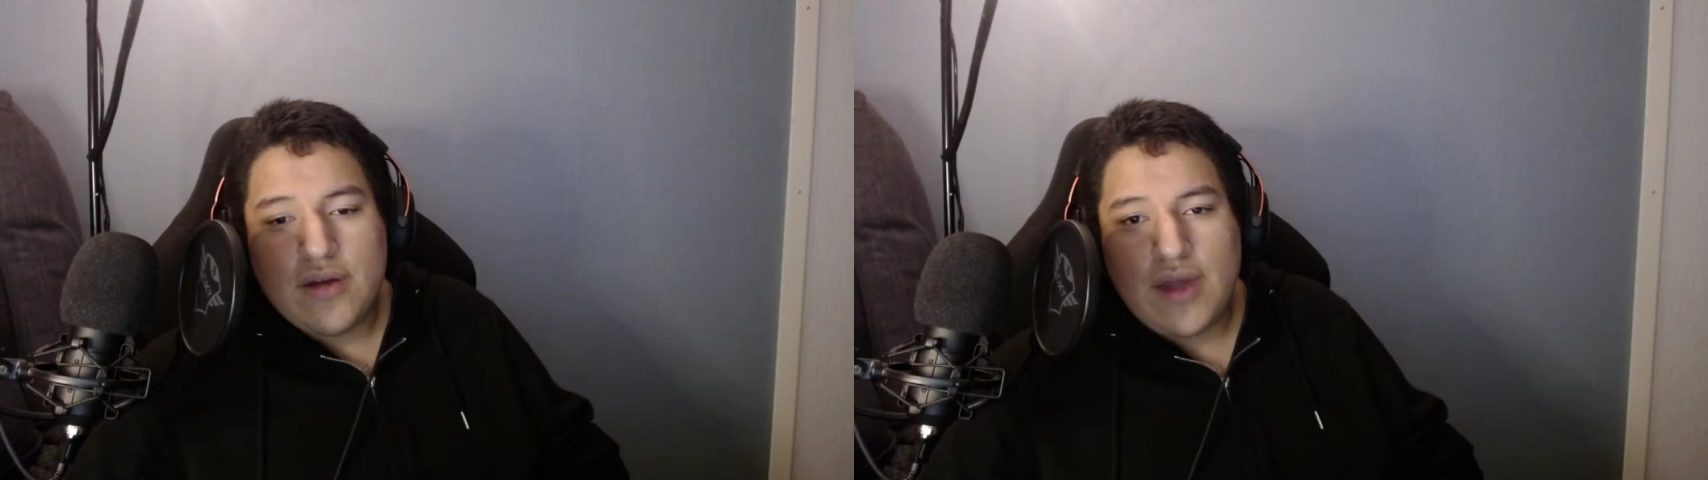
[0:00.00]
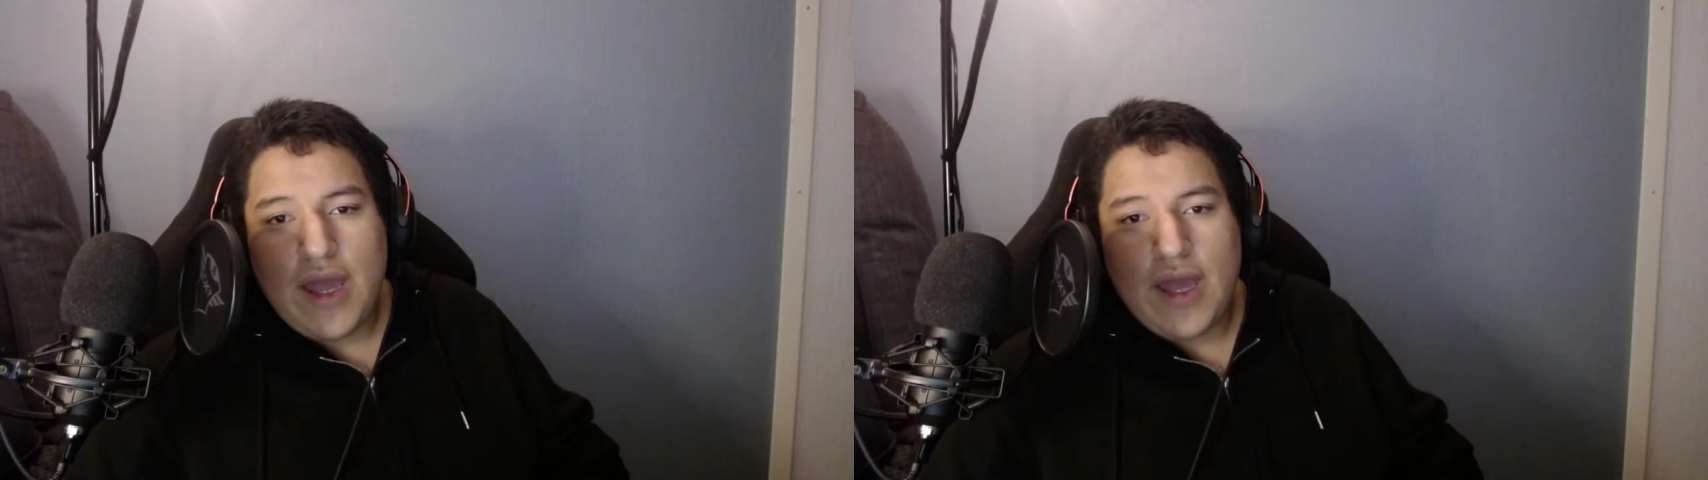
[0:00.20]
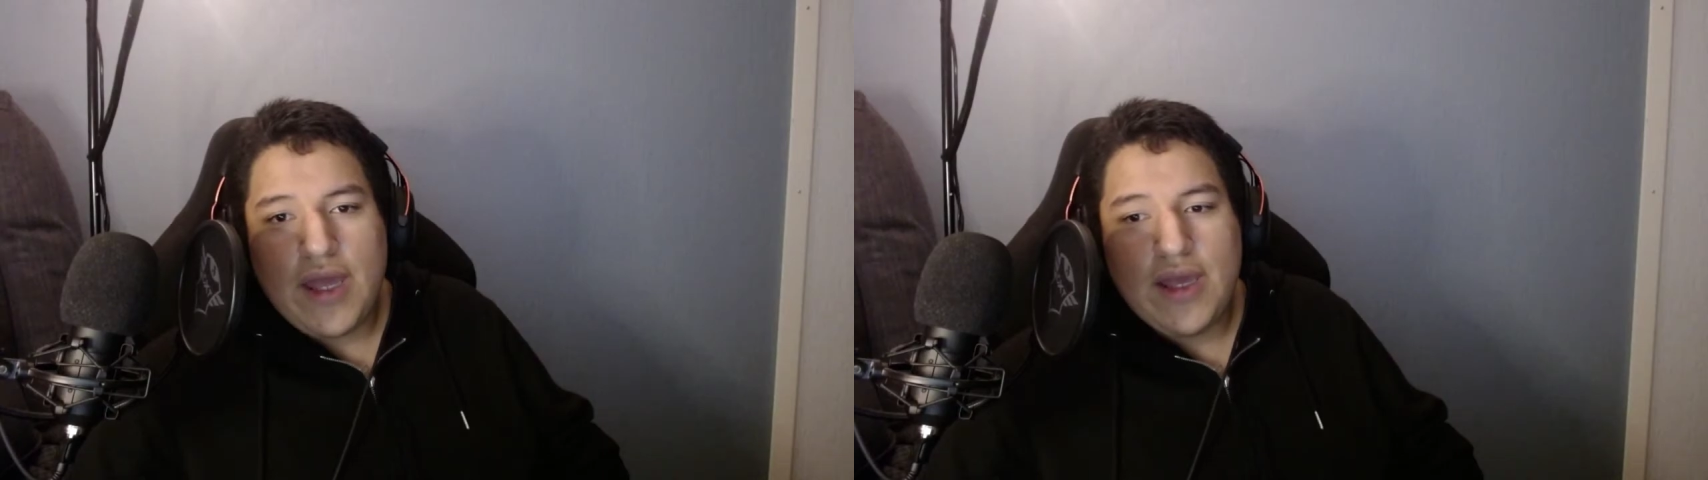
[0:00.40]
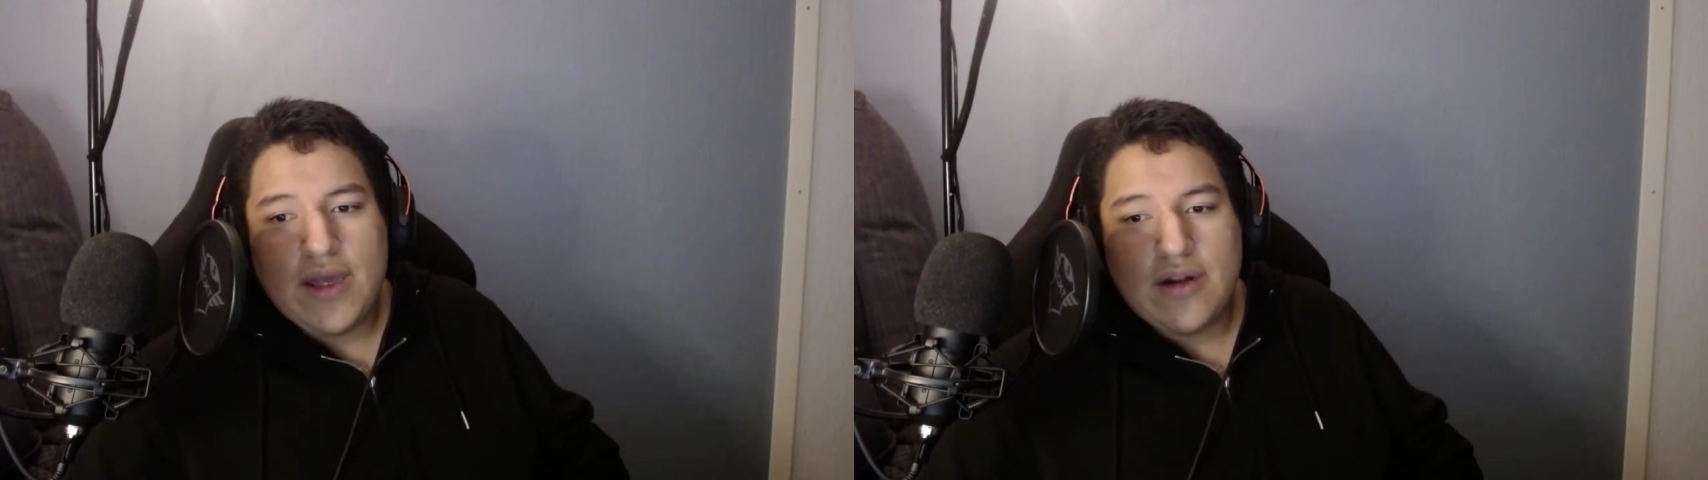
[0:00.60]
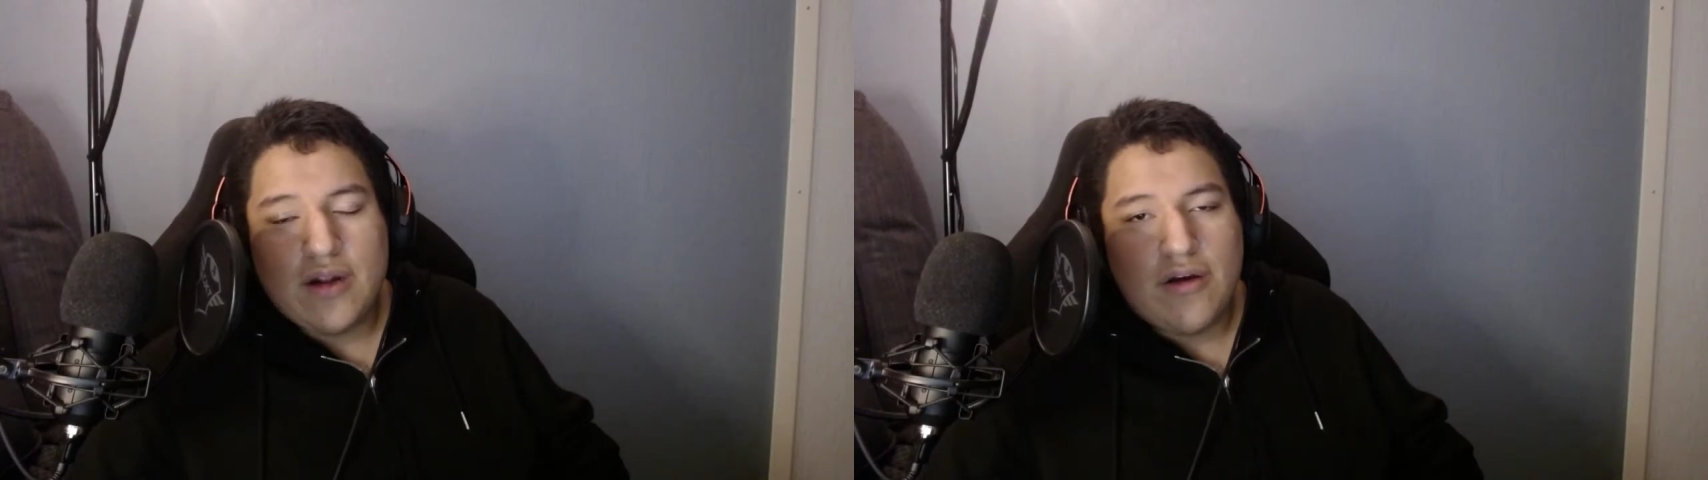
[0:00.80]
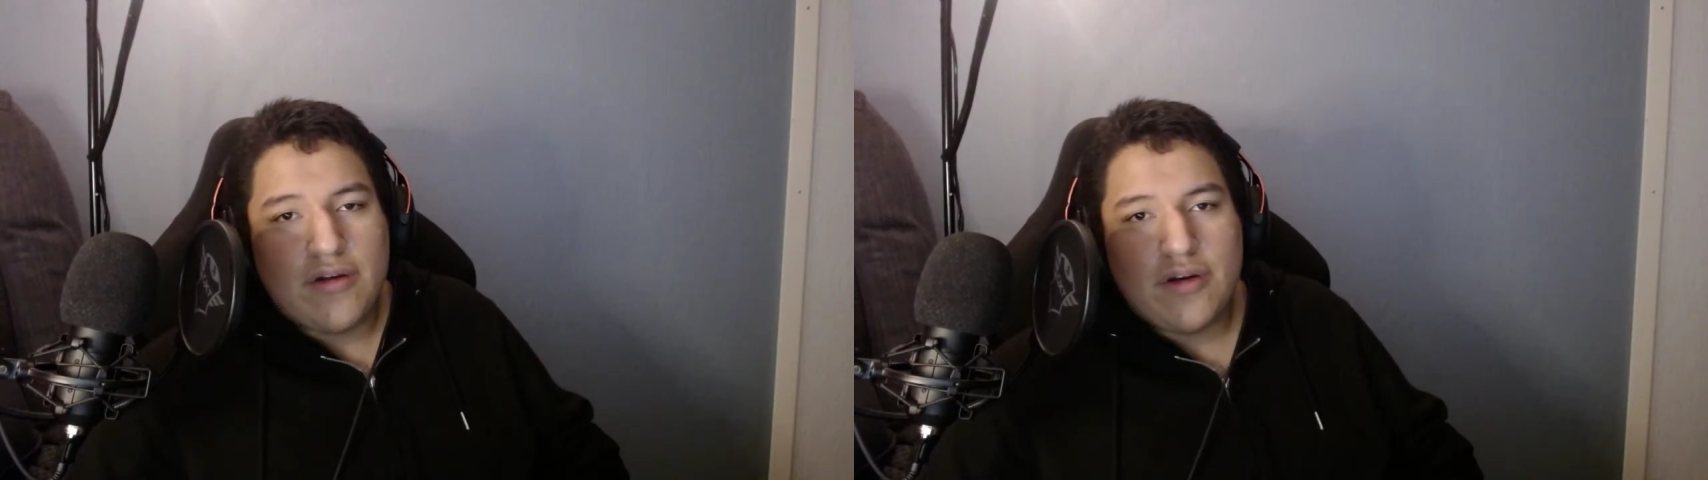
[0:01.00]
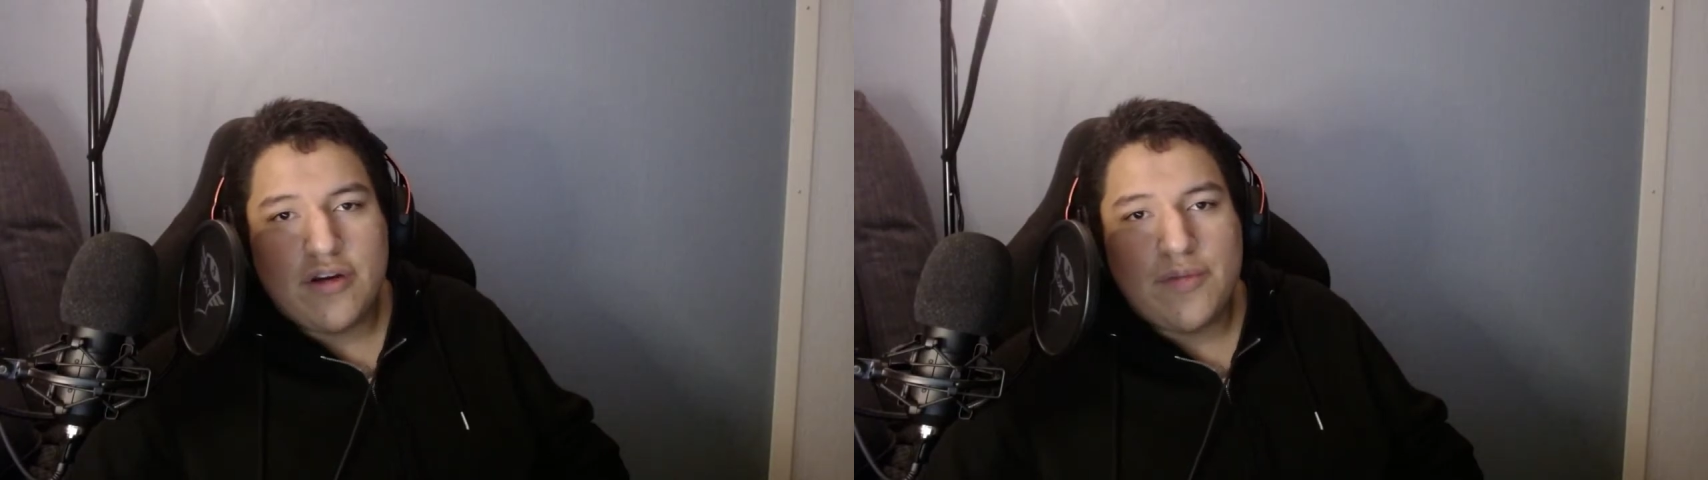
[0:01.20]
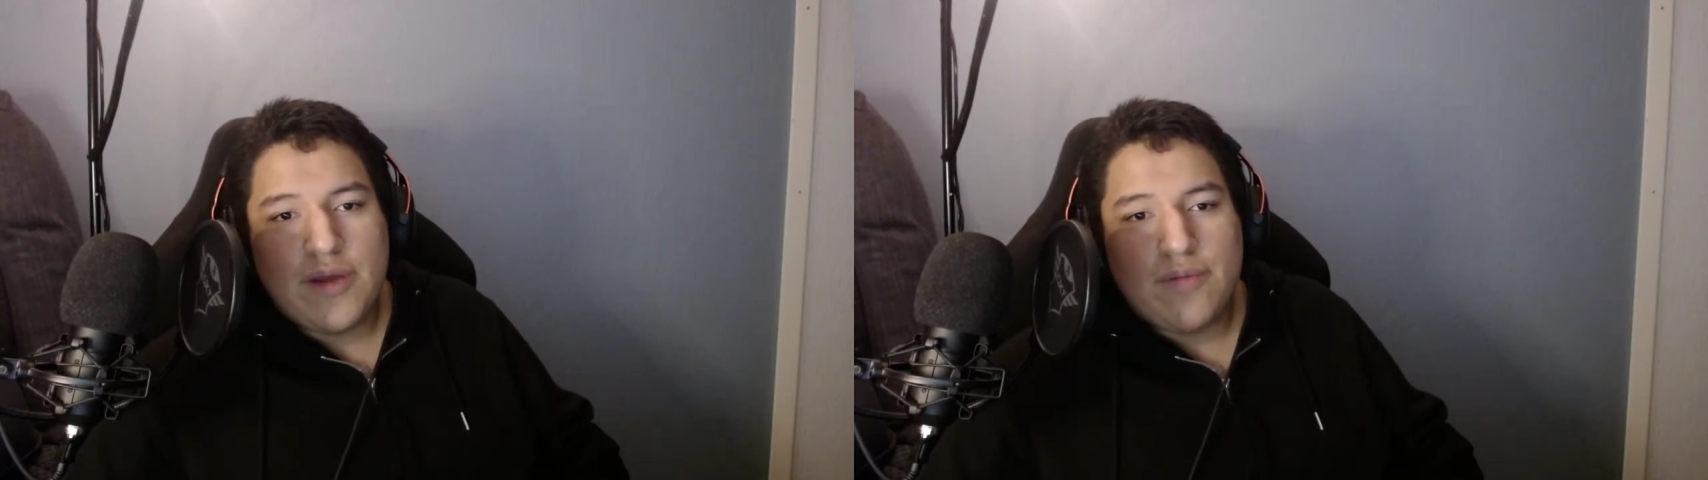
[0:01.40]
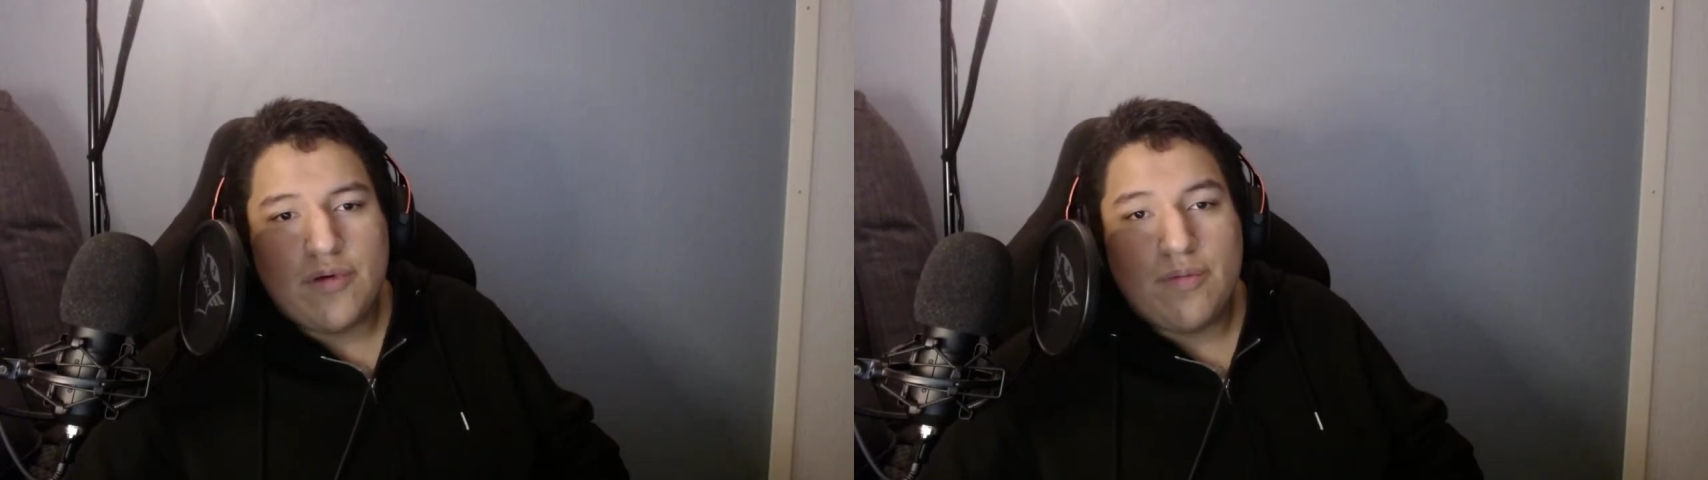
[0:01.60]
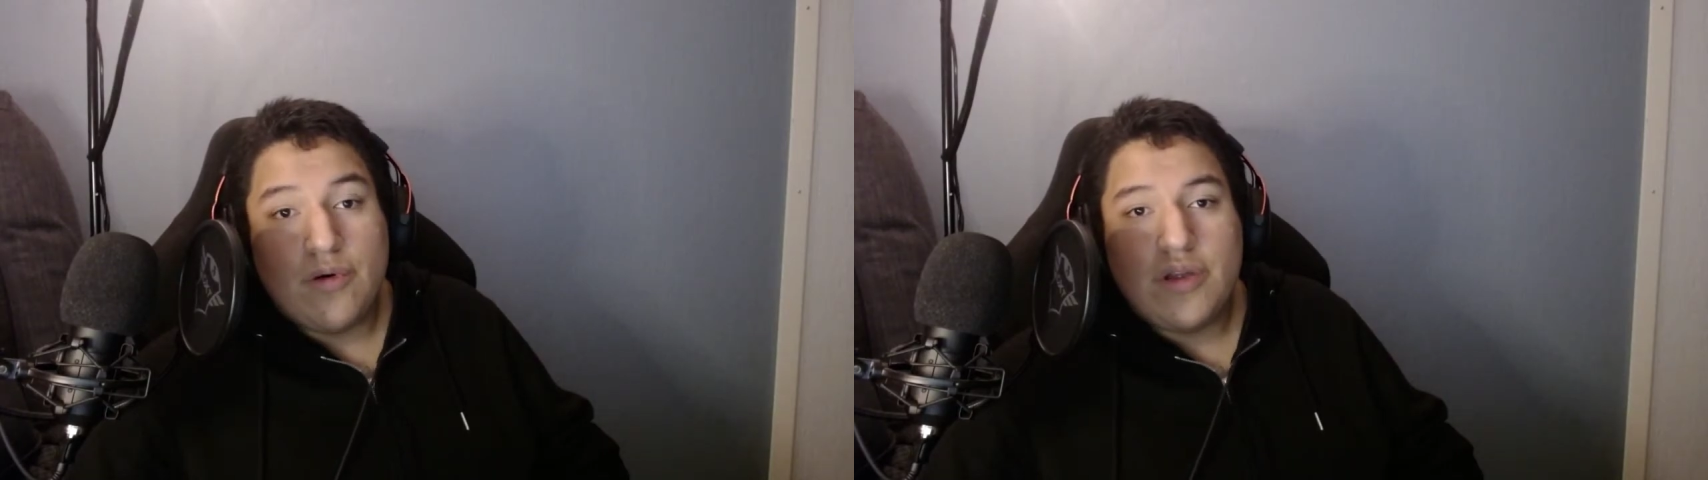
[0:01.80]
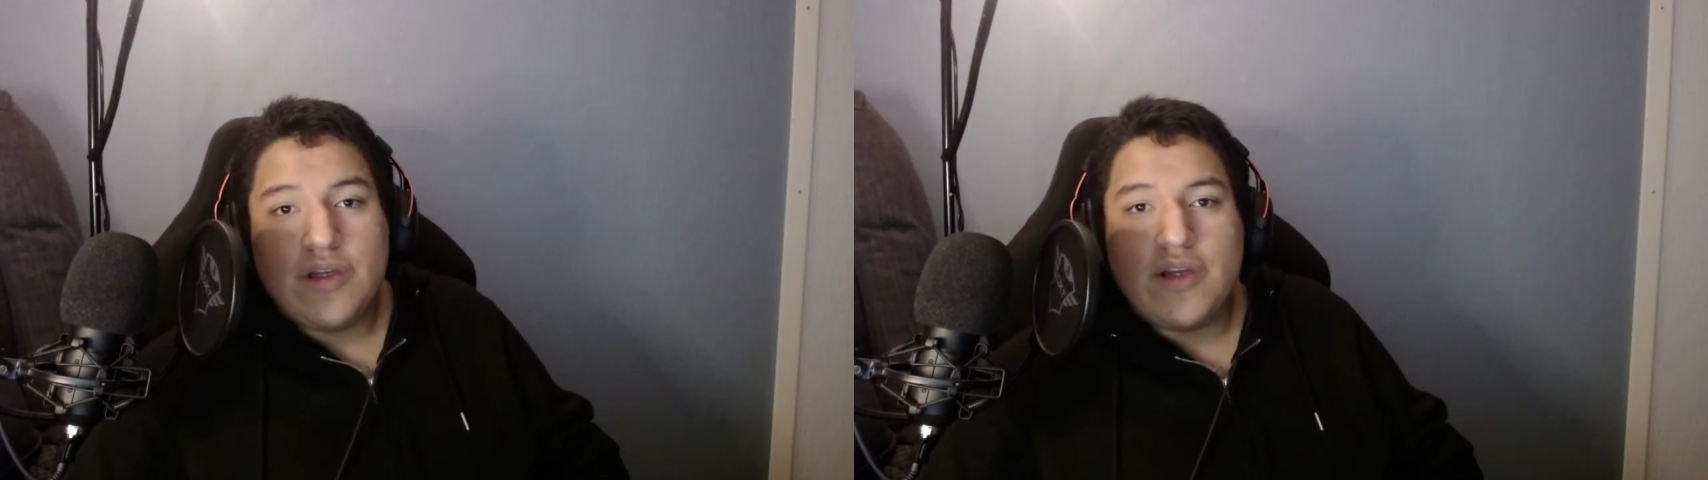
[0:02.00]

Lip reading: A, and a lot of other people bullied